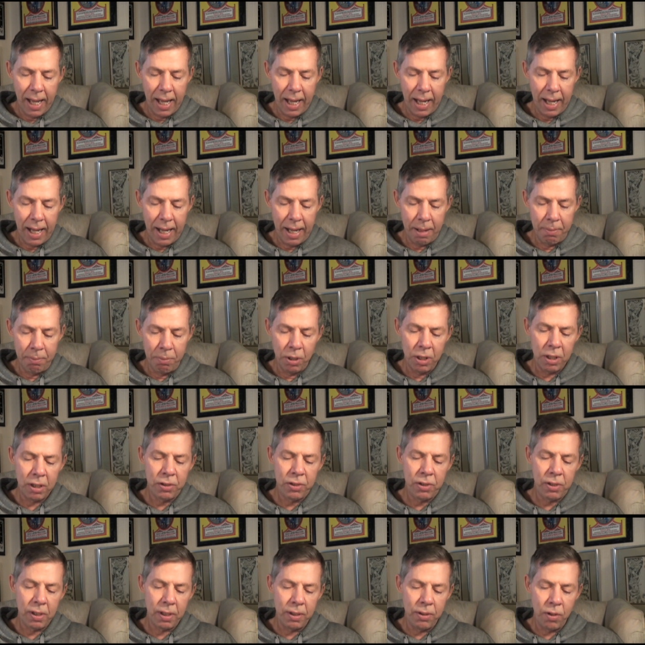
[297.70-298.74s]

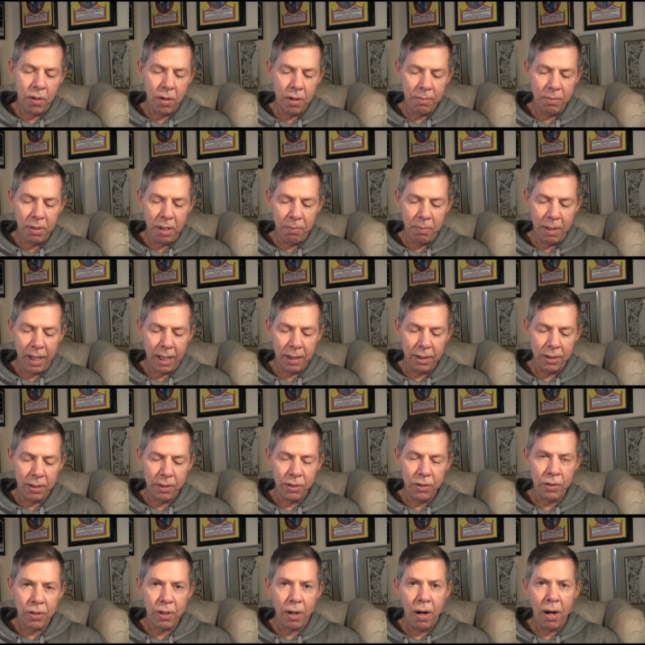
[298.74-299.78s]
Books, Norman
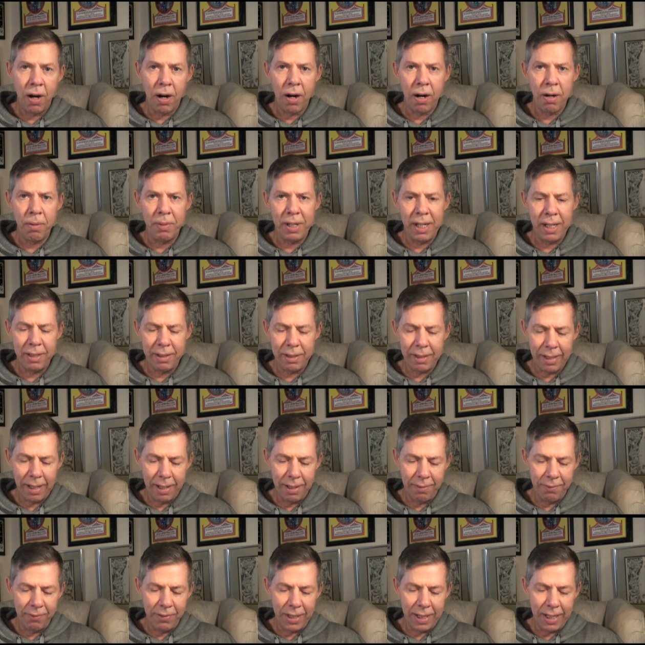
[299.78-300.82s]
Mailer's Armies
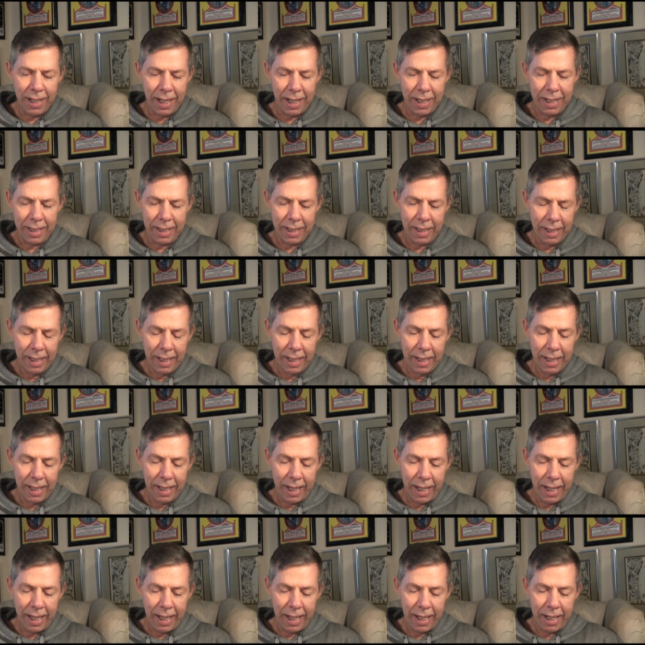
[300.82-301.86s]
of the Night,
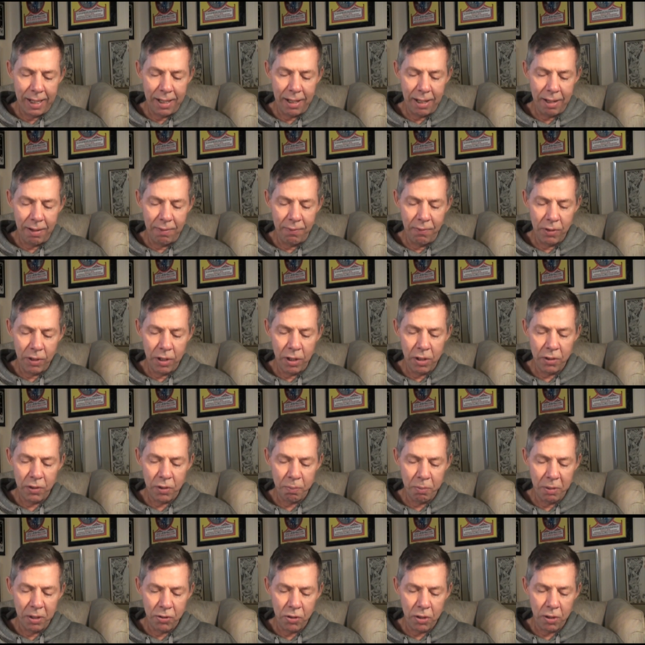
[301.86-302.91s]
and
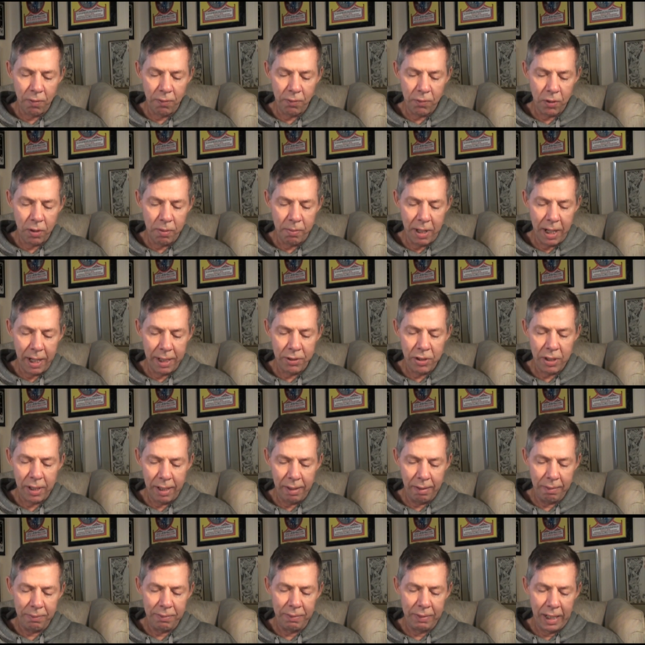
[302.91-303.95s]
advertisements for
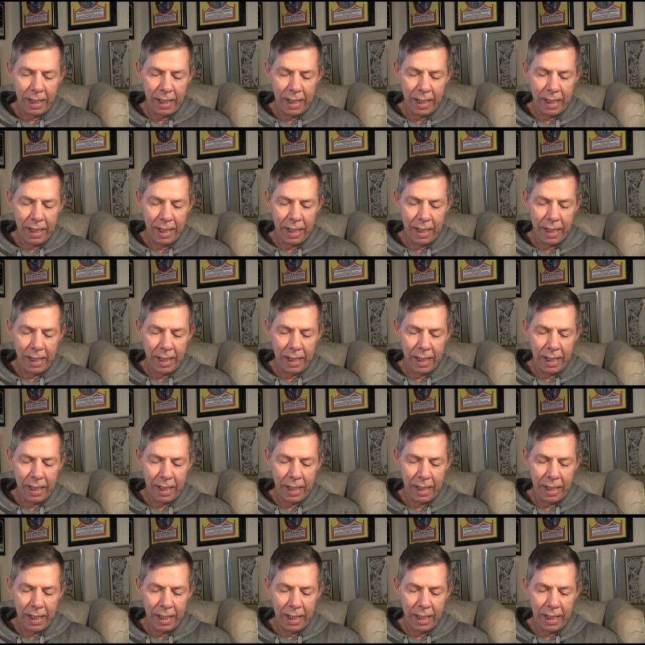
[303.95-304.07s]
myself.